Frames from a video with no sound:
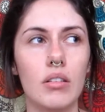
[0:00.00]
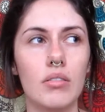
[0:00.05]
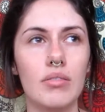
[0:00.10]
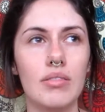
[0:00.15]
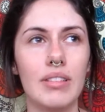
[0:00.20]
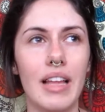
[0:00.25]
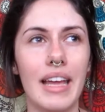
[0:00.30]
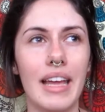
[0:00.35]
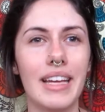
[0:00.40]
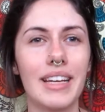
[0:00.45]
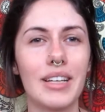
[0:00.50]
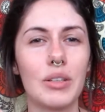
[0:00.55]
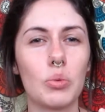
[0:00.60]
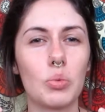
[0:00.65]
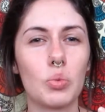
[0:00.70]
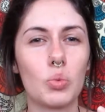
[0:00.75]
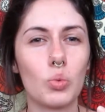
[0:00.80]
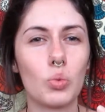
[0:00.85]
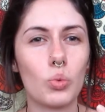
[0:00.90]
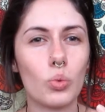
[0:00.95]
like
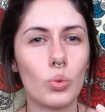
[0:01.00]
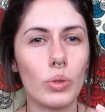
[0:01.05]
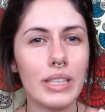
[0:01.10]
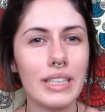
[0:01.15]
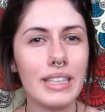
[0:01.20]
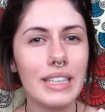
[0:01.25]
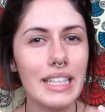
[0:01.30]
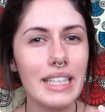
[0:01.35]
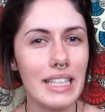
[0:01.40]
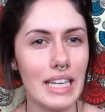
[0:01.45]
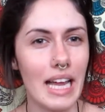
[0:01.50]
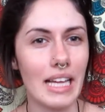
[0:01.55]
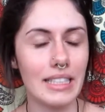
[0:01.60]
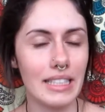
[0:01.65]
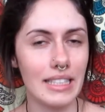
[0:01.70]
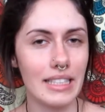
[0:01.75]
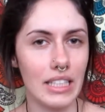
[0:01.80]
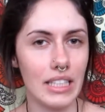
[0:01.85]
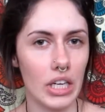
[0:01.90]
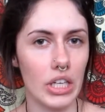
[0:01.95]
really
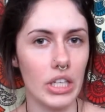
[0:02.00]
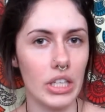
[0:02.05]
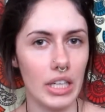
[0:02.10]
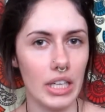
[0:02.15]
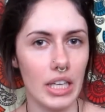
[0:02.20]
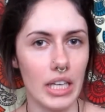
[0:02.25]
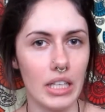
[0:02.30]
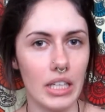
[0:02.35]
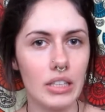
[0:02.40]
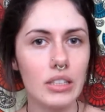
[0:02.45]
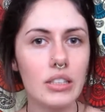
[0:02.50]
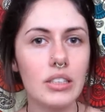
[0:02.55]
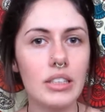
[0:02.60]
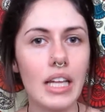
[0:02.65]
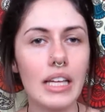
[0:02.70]
necessary to kill.